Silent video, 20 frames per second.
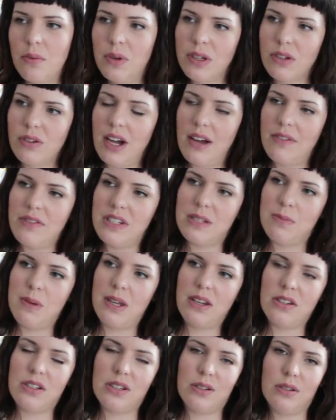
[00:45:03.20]
one craft is
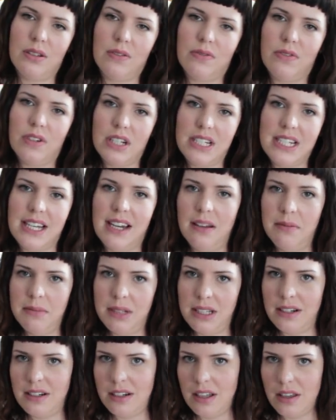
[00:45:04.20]
better suited for a time
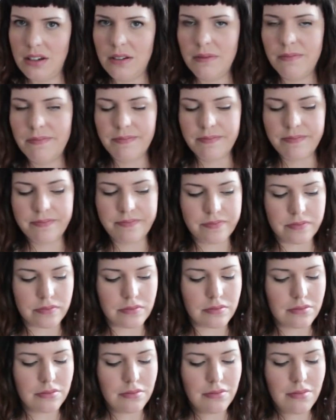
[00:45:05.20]
than another.
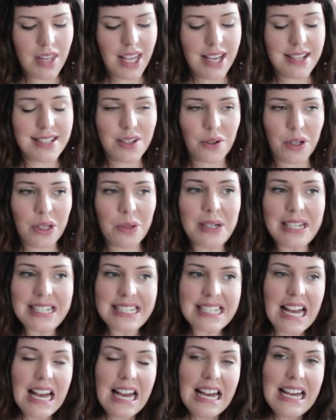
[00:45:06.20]
So
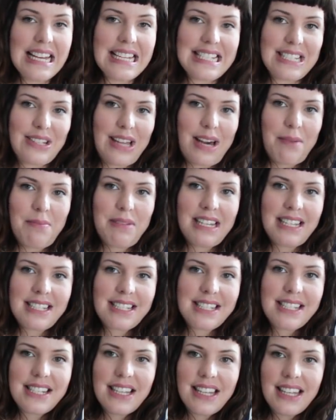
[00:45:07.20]
anyways, so that brings
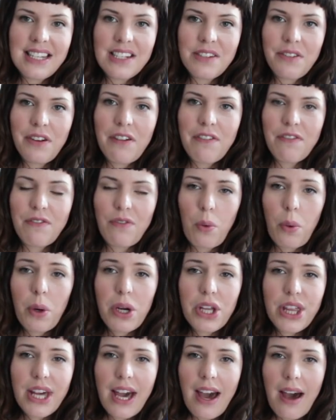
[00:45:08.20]
us to the end of our
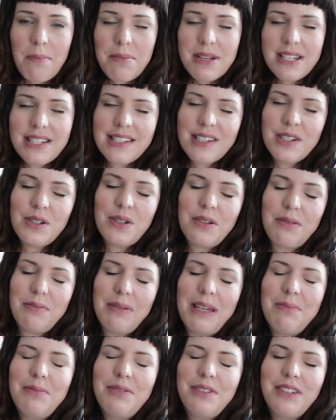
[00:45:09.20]
4th episode.
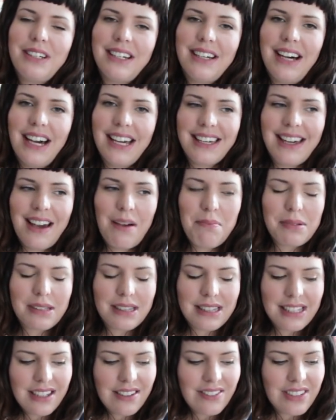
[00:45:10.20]
People, I can't
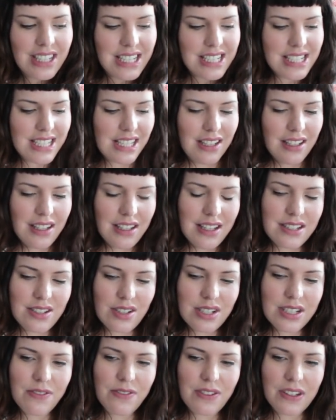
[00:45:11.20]
believe it. It's
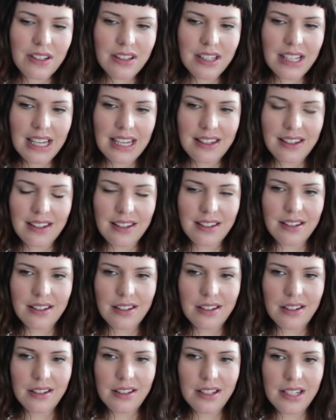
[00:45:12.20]
starting to feel like
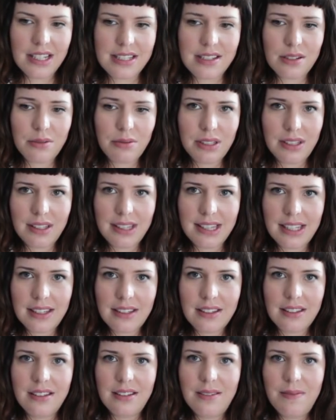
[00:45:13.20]
it's a real
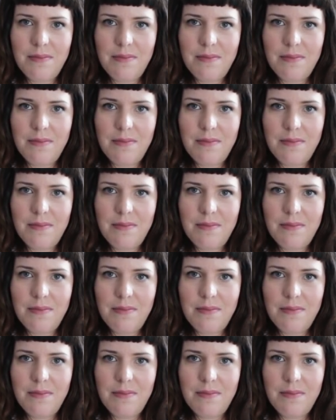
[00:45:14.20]
thing.